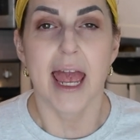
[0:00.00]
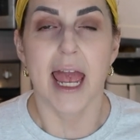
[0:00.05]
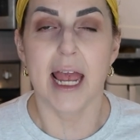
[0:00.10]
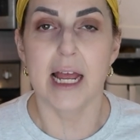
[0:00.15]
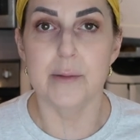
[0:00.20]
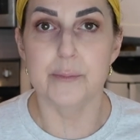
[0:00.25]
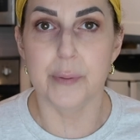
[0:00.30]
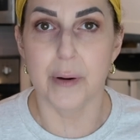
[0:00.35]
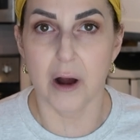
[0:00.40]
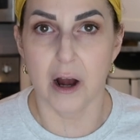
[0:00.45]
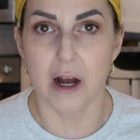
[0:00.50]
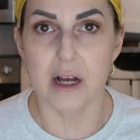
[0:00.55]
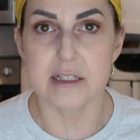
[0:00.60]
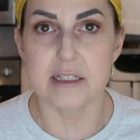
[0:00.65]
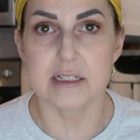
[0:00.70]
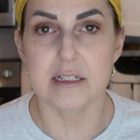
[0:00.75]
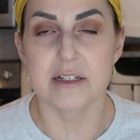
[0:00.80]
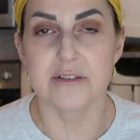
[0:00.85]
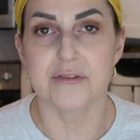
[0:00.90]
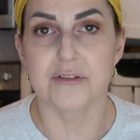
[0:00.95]
and
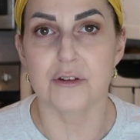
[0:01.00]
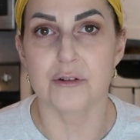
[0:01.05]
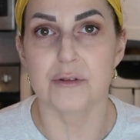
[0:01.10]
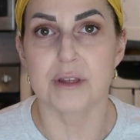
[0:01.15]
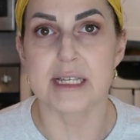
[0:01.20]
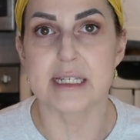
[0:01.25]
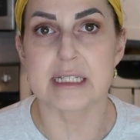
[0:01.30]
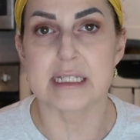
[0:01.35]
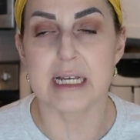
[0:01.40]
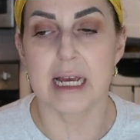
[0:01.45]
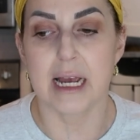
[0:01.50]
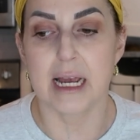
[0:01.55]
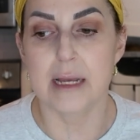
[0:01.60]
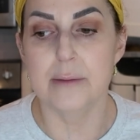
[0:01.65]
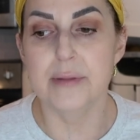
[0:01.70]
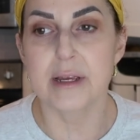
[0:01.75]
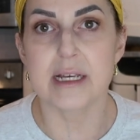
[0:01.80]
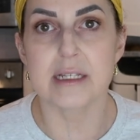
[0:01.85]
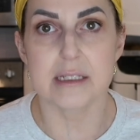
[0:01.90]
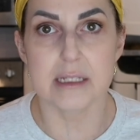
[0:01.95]
positive through this
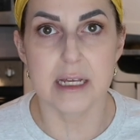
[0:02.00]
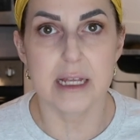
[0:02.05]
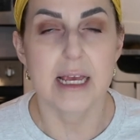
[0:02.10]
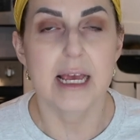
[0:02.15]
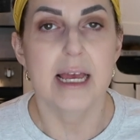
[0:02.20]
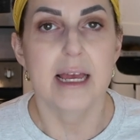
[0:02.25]
time because